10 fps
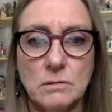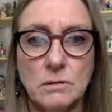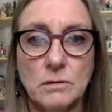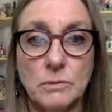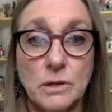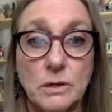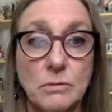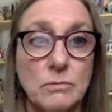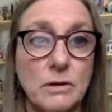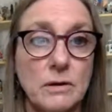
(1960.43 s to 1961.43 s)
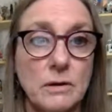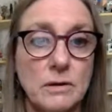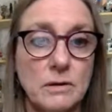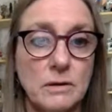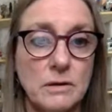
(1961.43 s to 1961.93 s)
There we go.
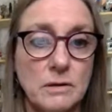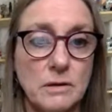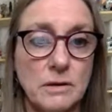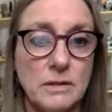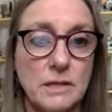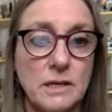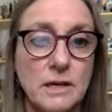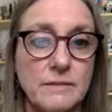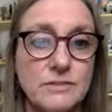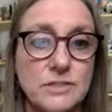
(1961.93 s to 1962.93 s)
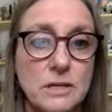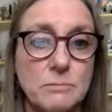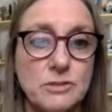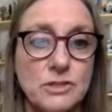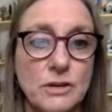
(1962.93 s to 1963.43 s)
I think I have
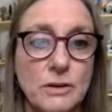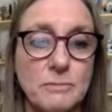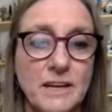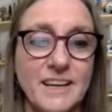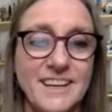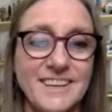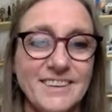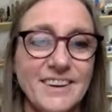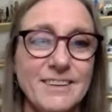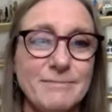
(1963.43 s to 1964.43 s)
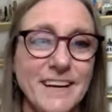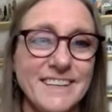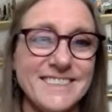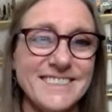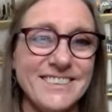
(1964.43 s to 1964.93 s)
stopped sharing
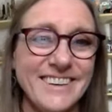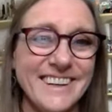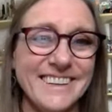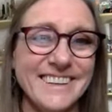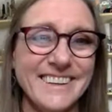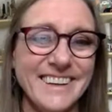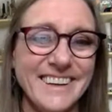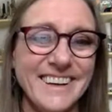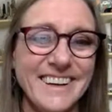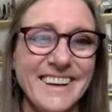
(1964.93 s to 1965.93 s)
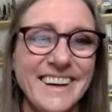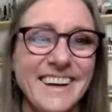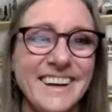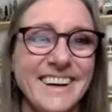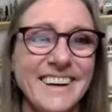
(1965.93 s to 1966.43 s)
my screen.
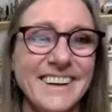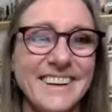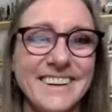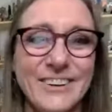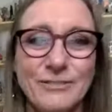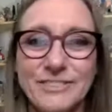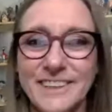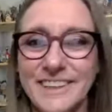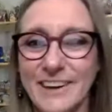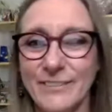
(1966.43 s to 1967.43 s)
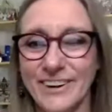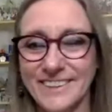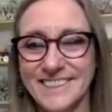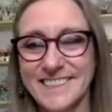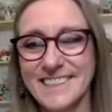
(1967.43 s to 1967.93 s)
Hopefully that
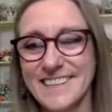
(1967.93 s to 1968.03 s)
worked.